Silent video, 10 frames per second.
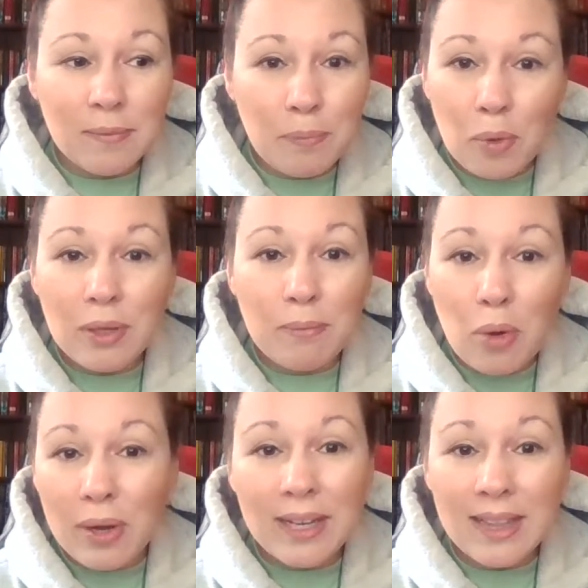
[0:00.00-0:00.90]
bullet
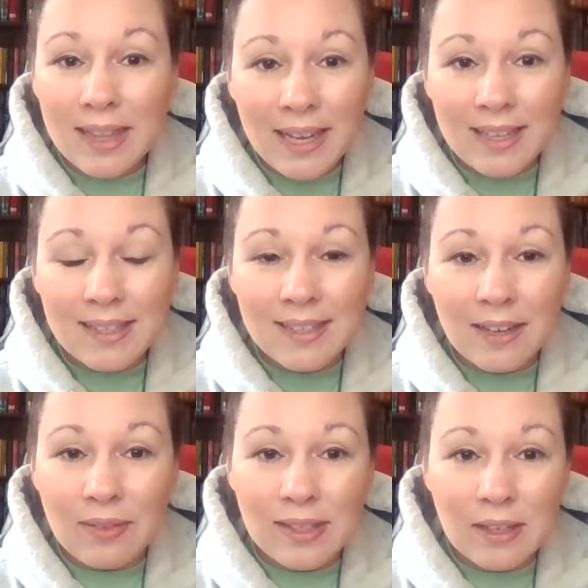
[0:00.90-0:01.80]
point list
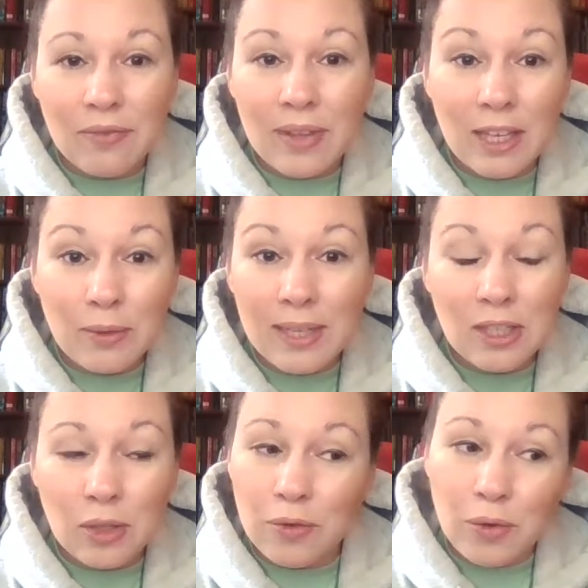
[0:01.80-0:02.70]
of the stuff that you need
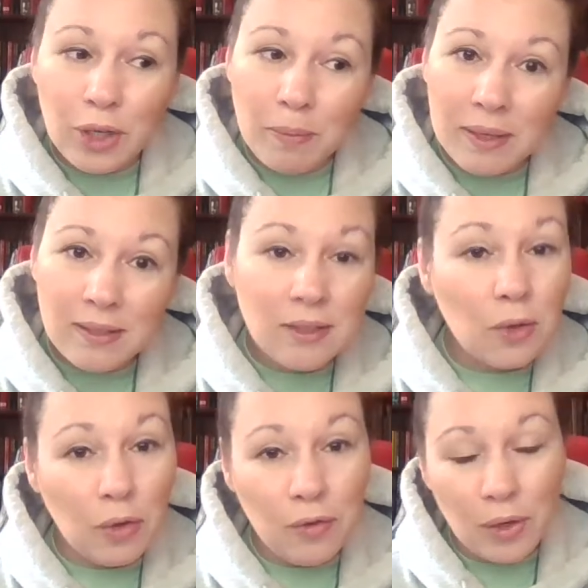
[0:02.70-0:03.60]
to do for your business
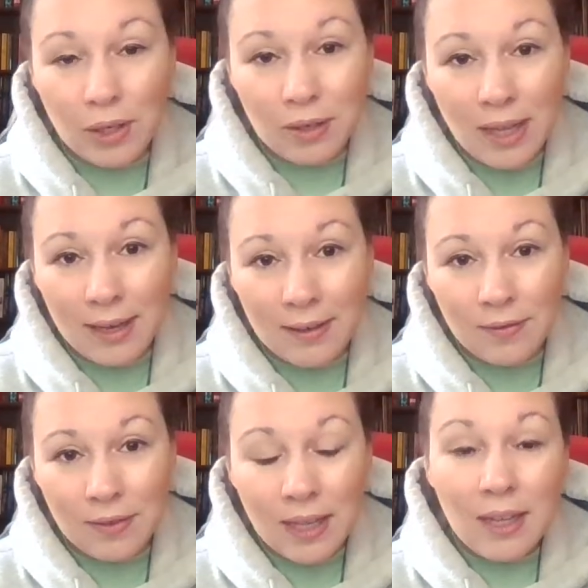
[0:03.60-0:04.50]
or for your
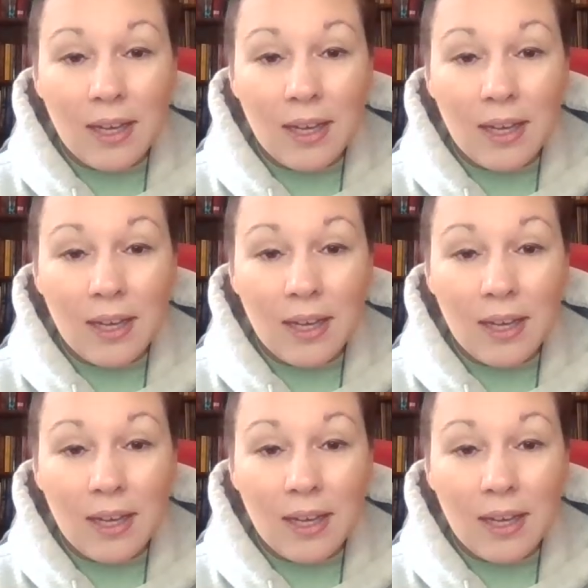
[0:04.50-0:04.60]
life,